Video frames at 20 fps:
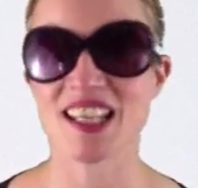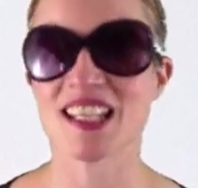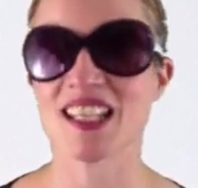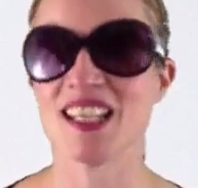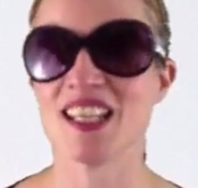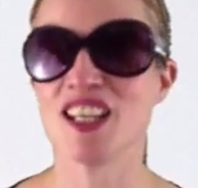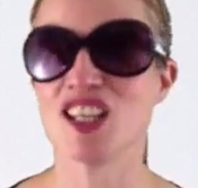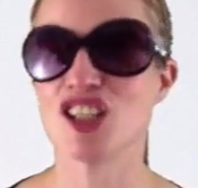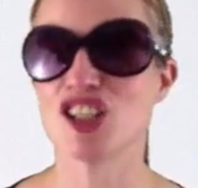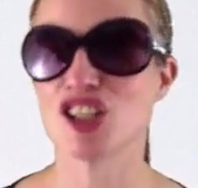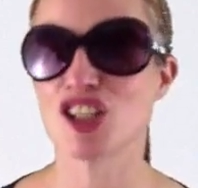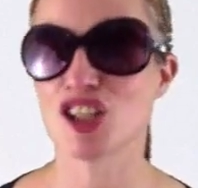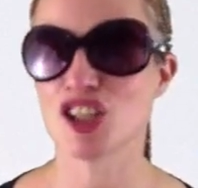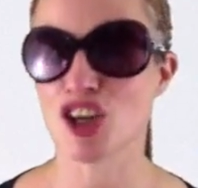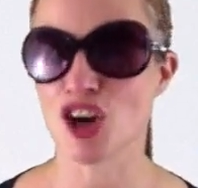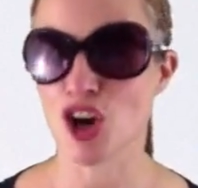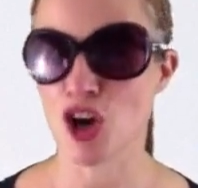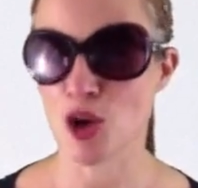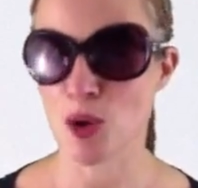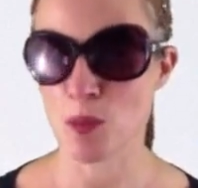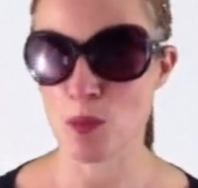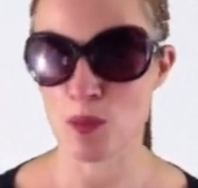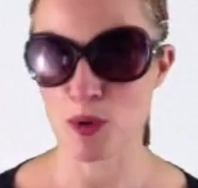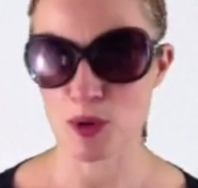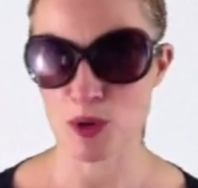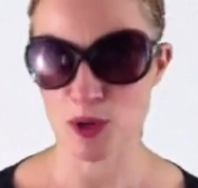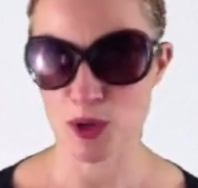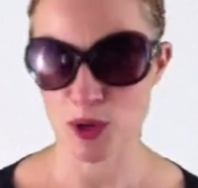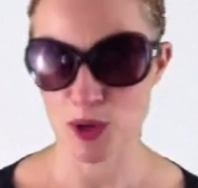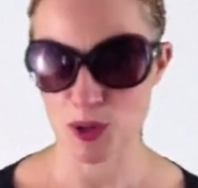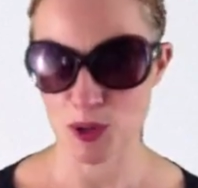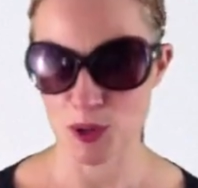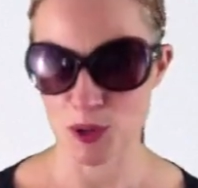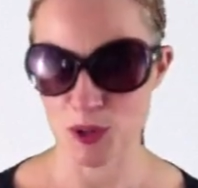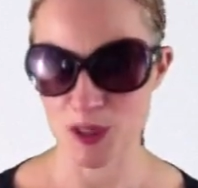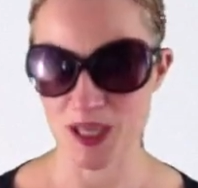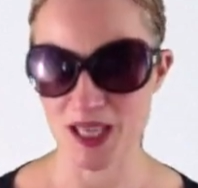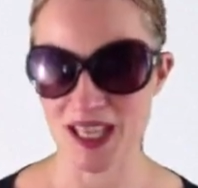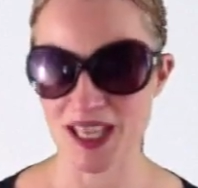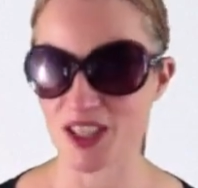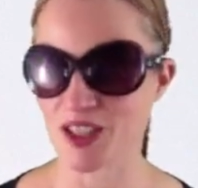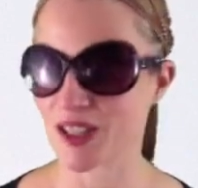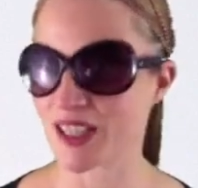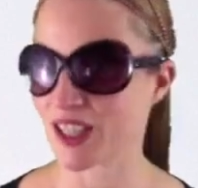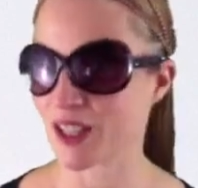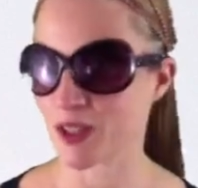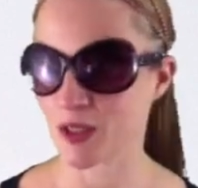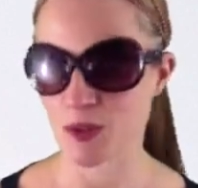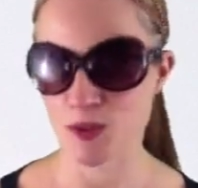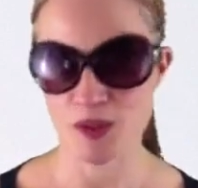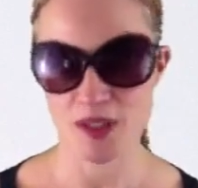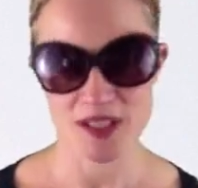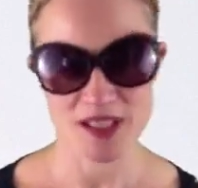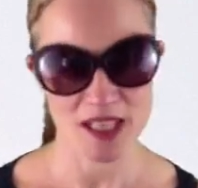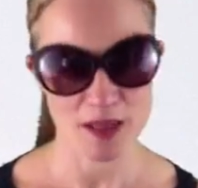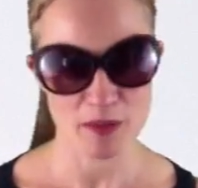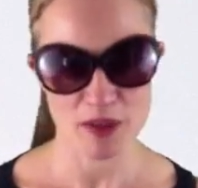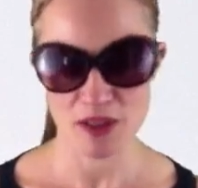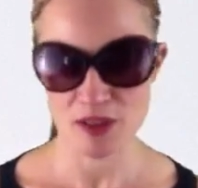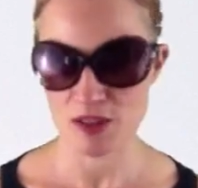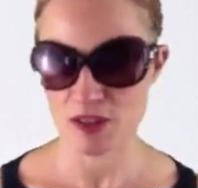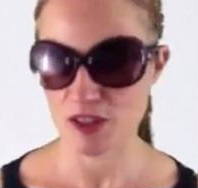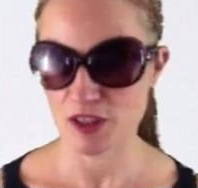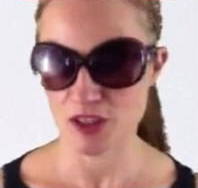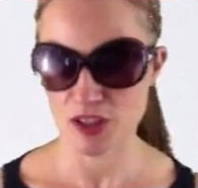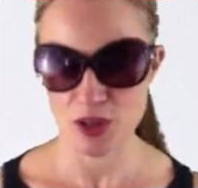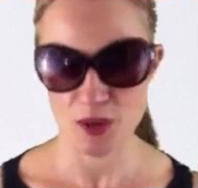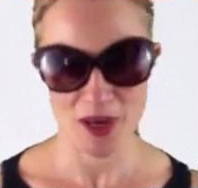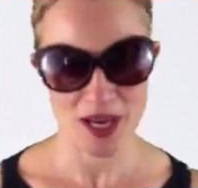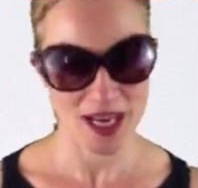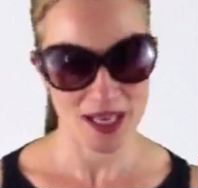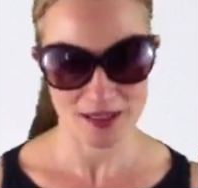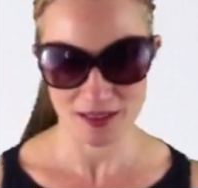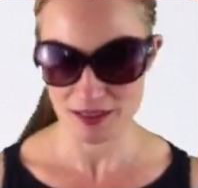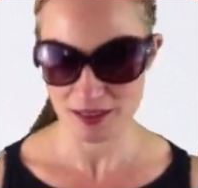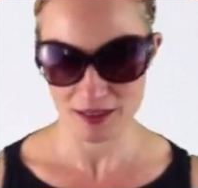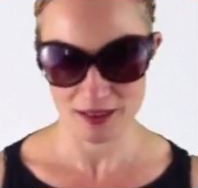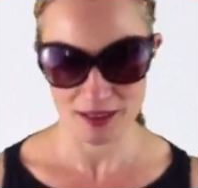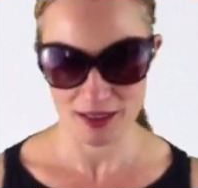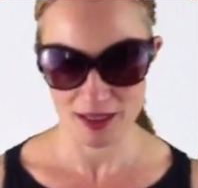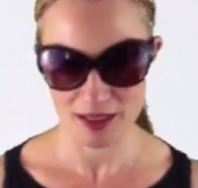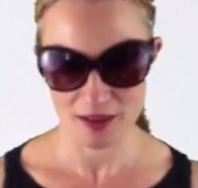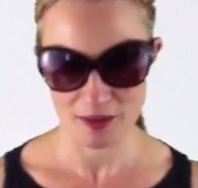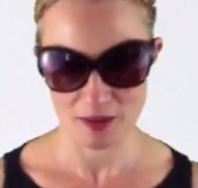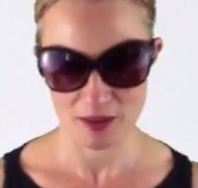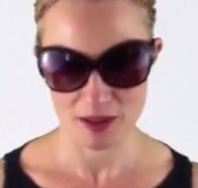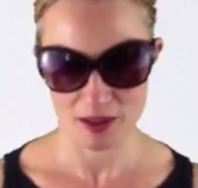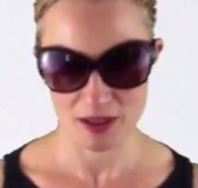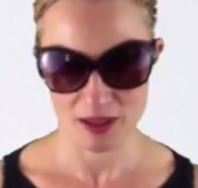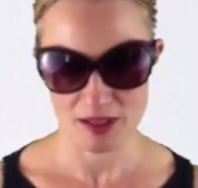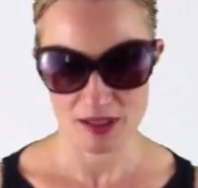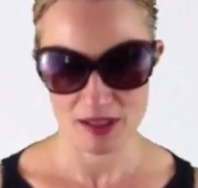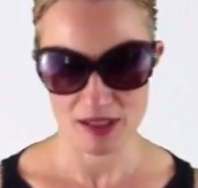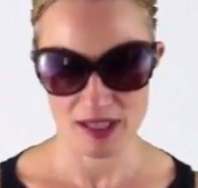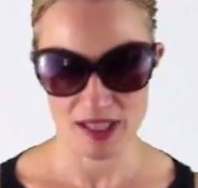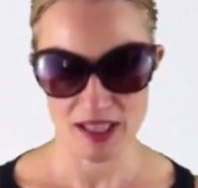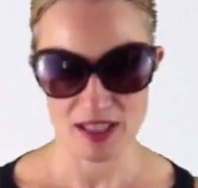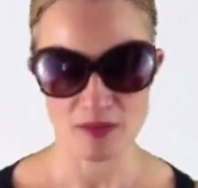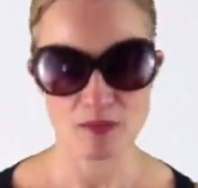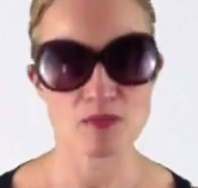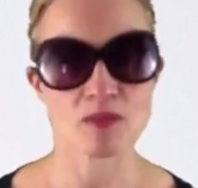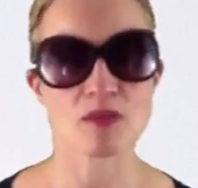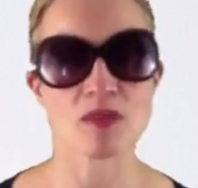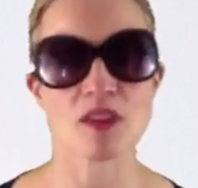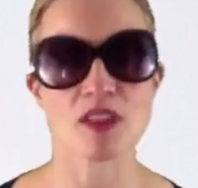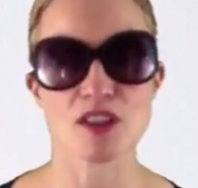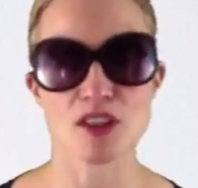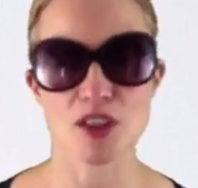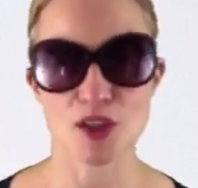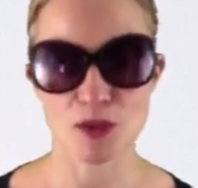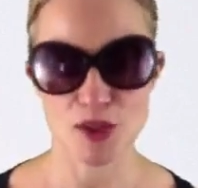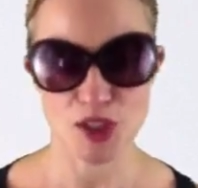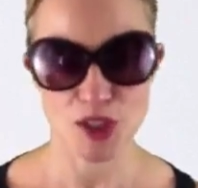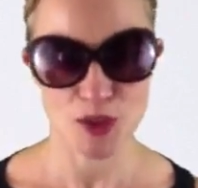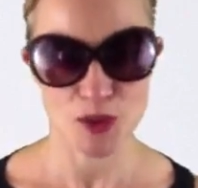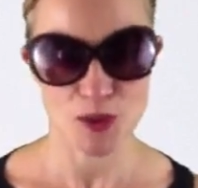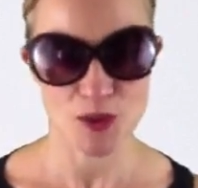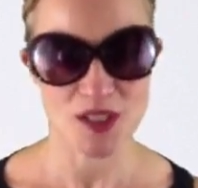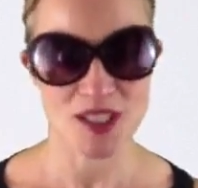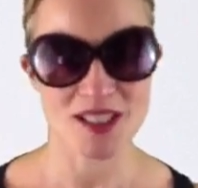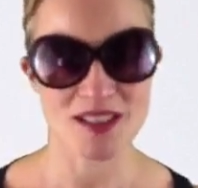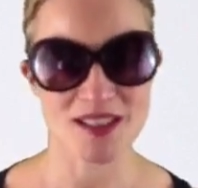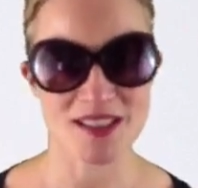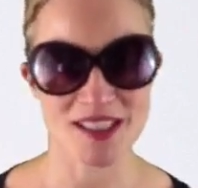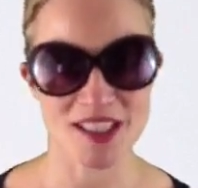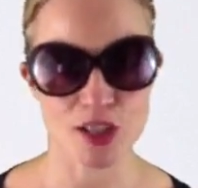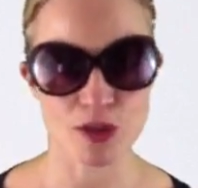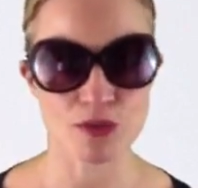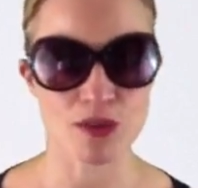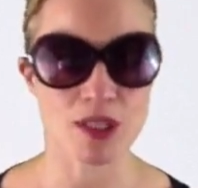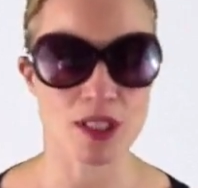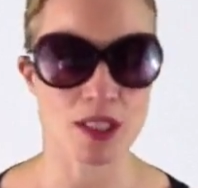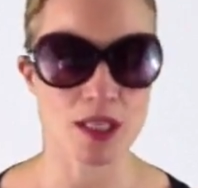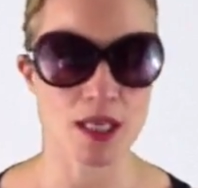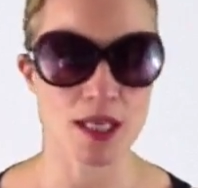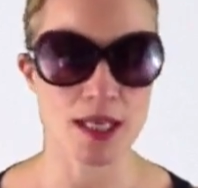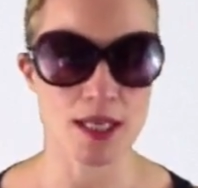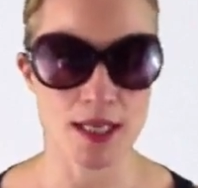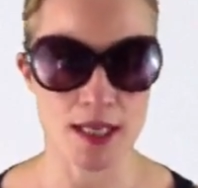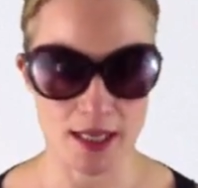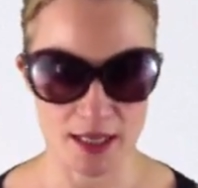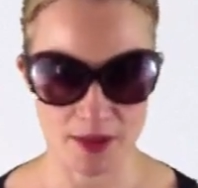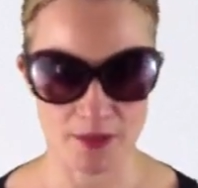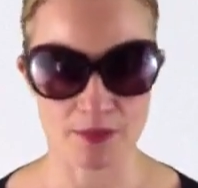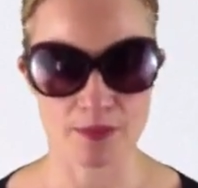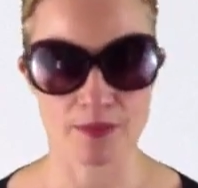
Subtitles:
Il semble que. Again, you cannot use c'est because there's no être there. C'est is only used instead of il est.